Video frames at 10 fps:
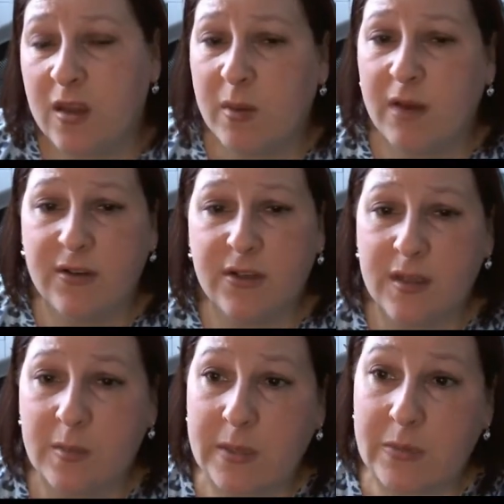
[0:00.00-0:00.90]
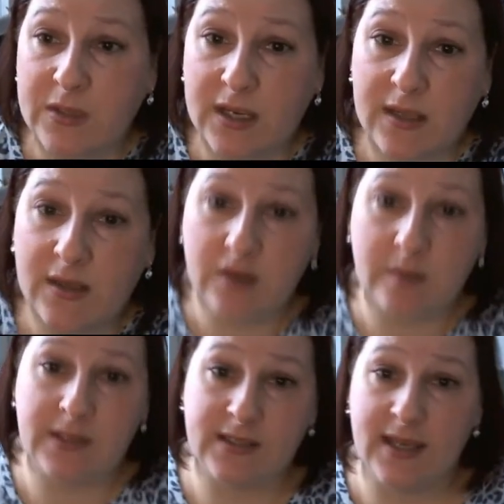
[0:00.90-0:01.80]
But I've heard other people say that
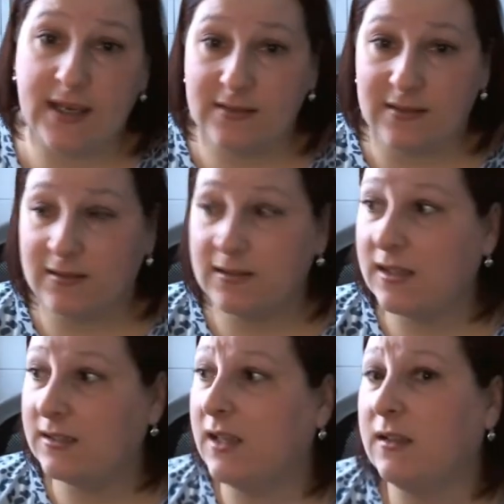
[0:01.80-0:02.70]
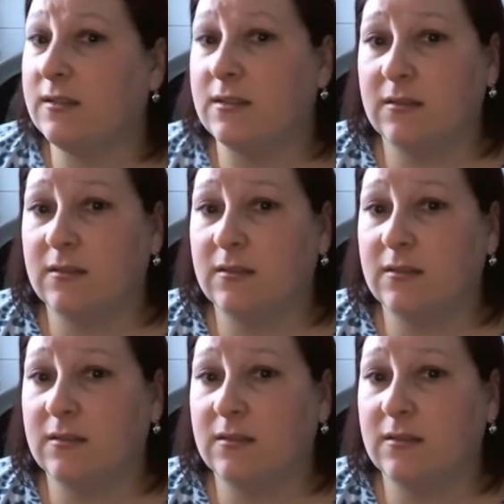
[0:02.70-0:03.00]
Hermes are excellent and that